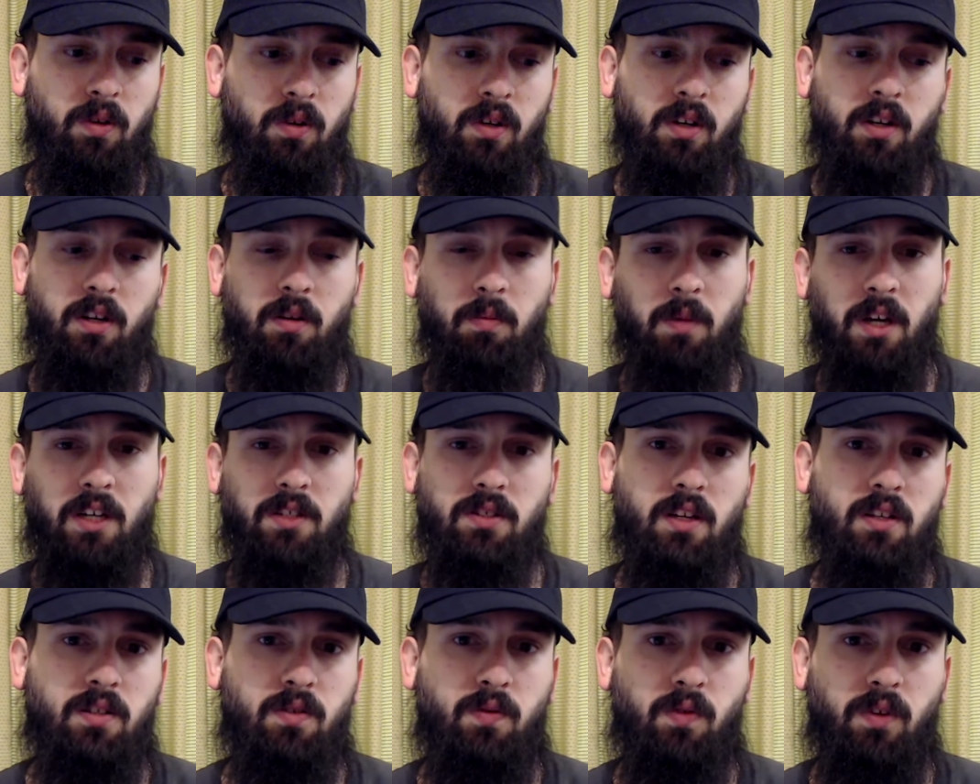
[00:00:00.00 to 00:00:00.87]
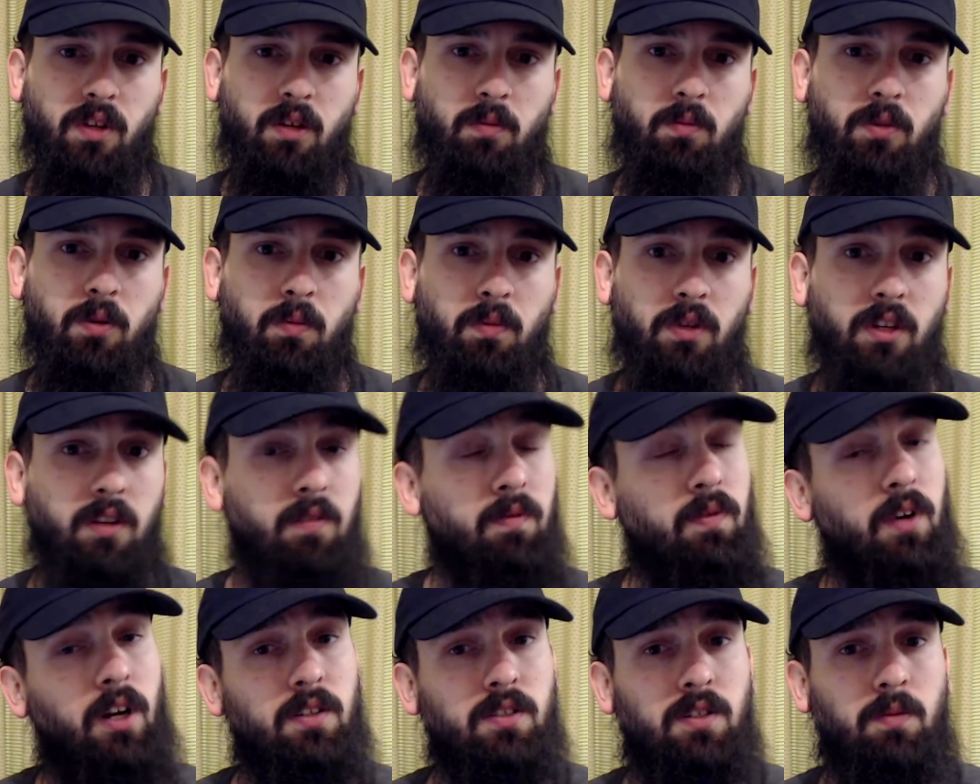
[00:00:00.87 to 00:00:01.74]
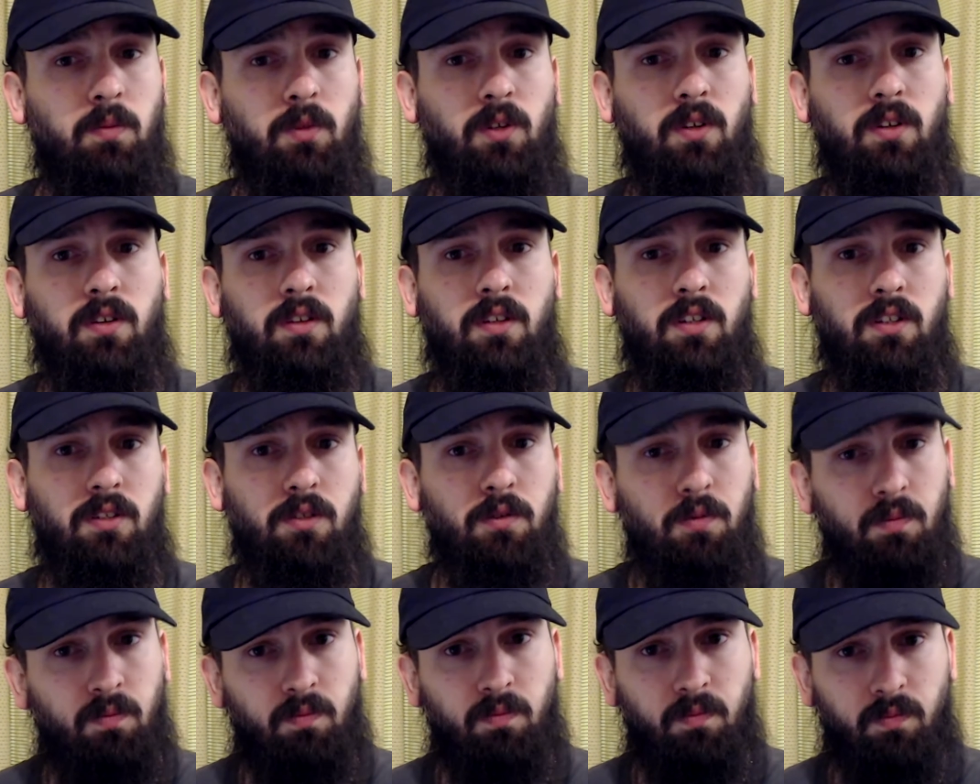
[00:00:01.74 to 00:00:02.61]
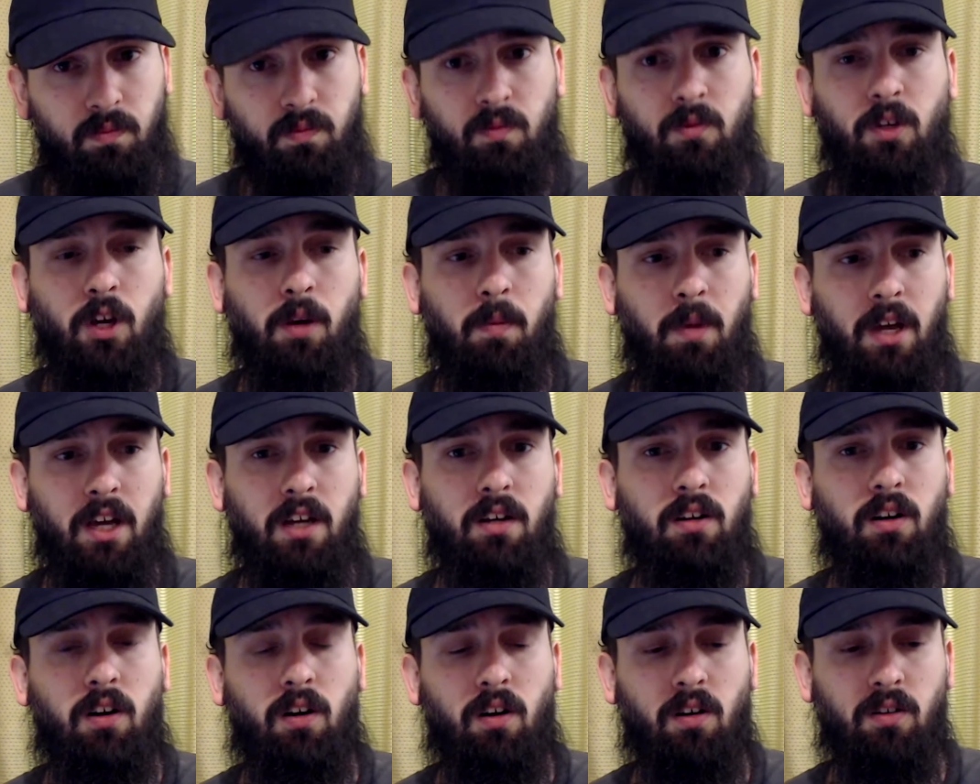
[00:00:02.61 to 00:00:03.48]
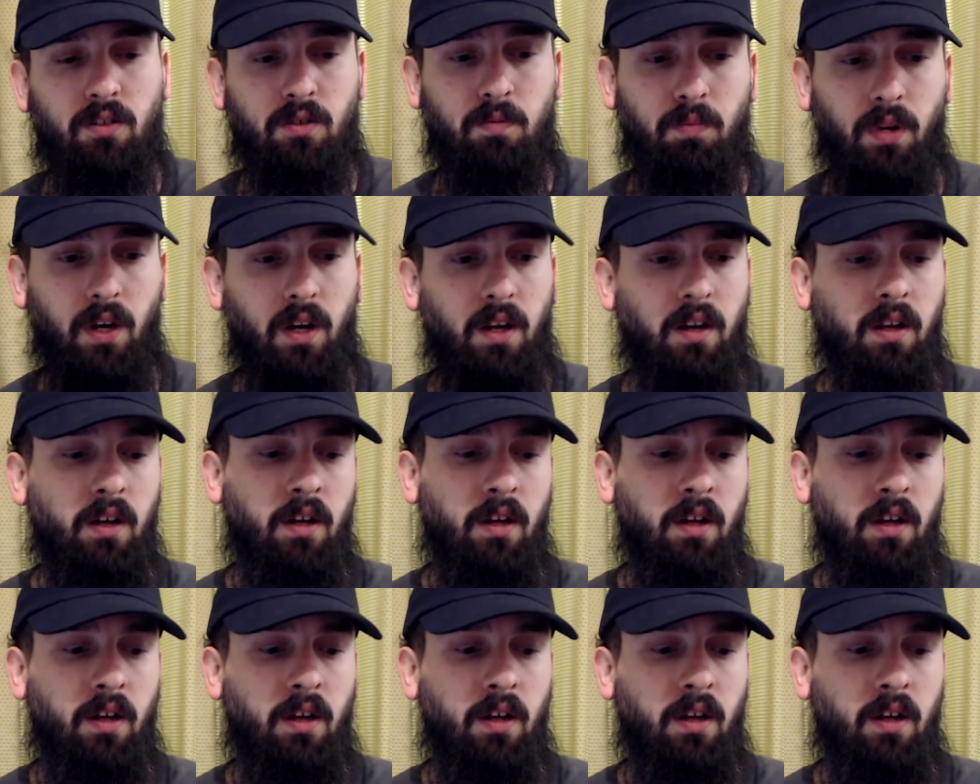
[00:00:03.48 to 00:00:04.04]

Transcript: it makes sense for them to be very similar to these command cards, but